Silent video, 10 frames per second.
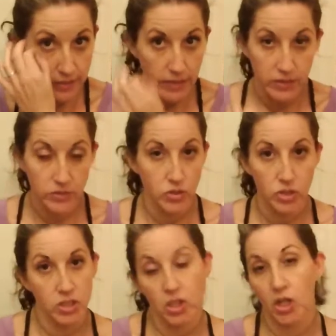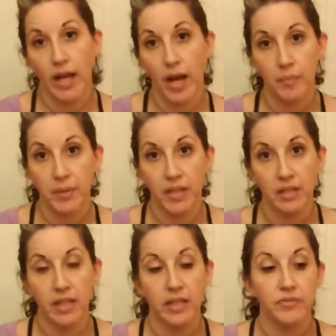things just start happening.
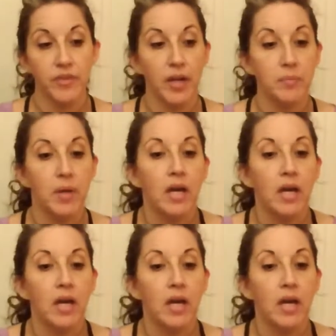Like if I'm